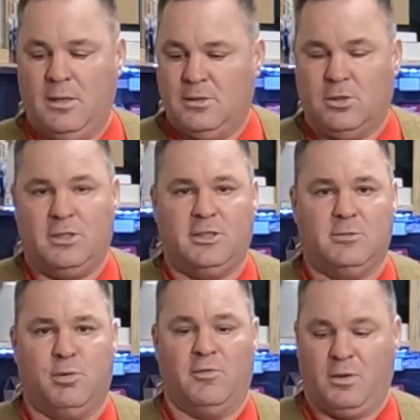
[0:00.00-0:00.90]
So this thing's
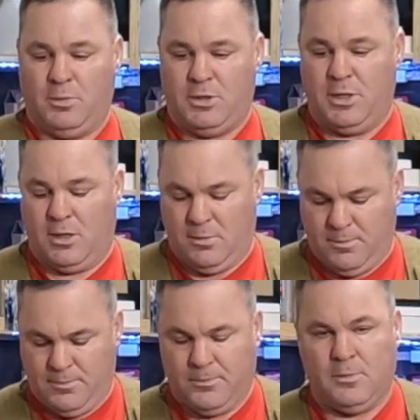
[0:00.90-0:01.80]
perfect, and when you're done,
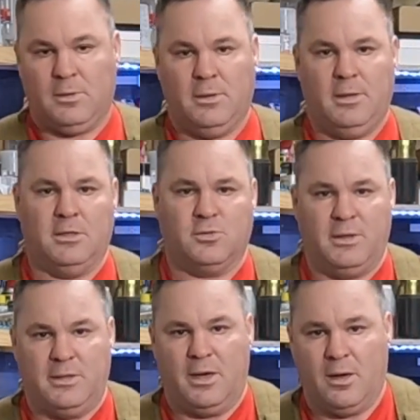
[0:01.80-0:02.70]
it's
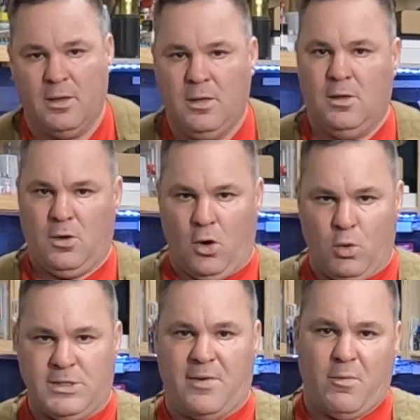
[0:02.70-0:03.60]
right there.
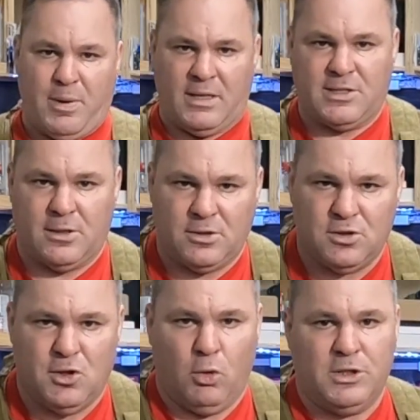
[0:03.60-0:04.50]
always have a pencil on. There's no